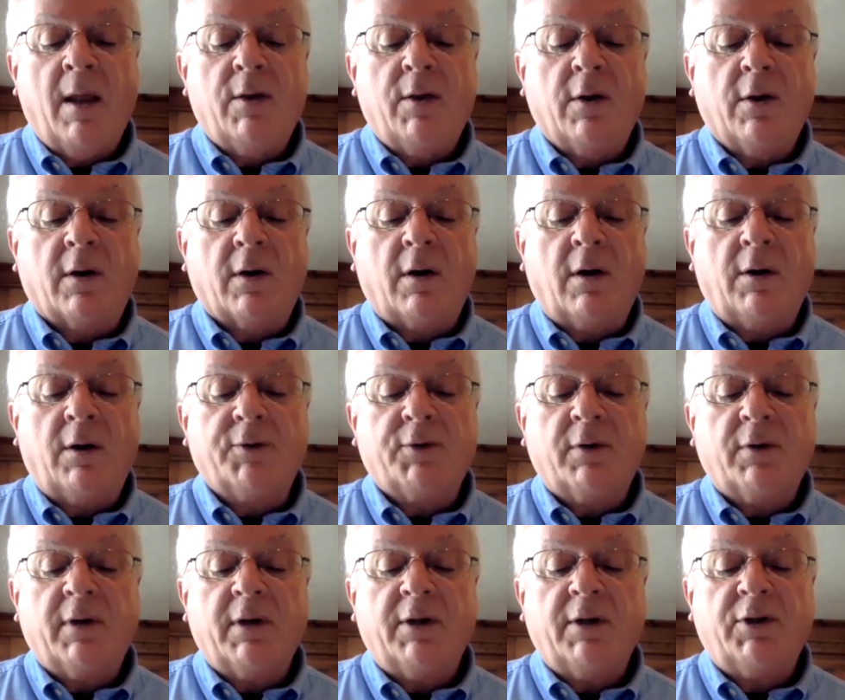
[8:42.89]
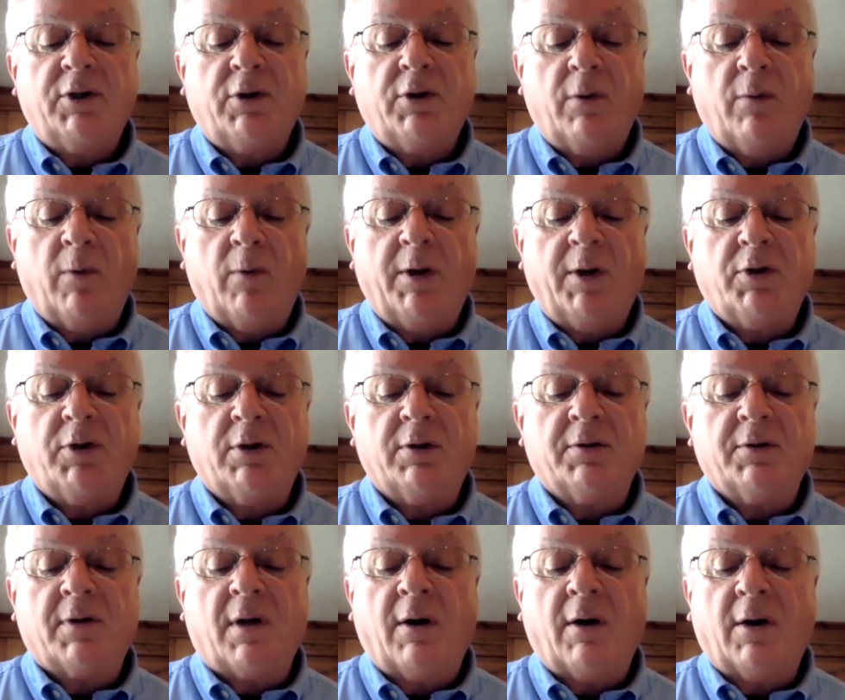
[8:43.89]
Your culture
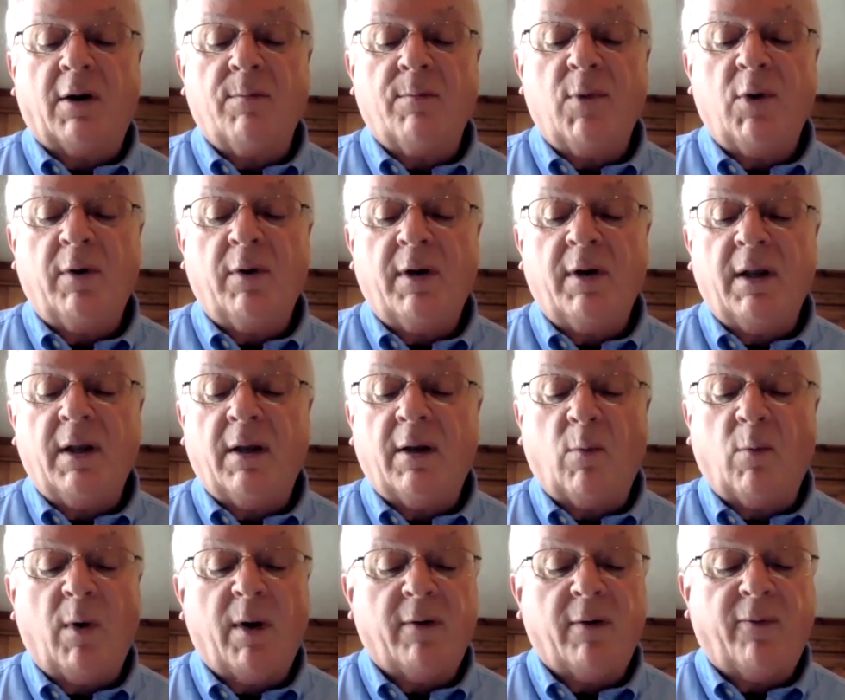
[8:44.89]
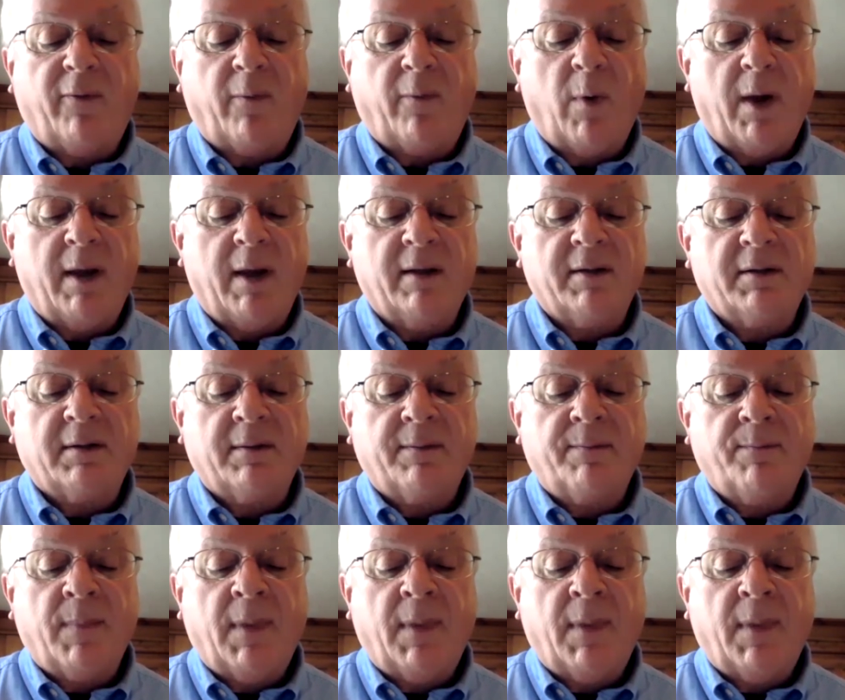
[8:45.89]
enriches our community in wonderful ways.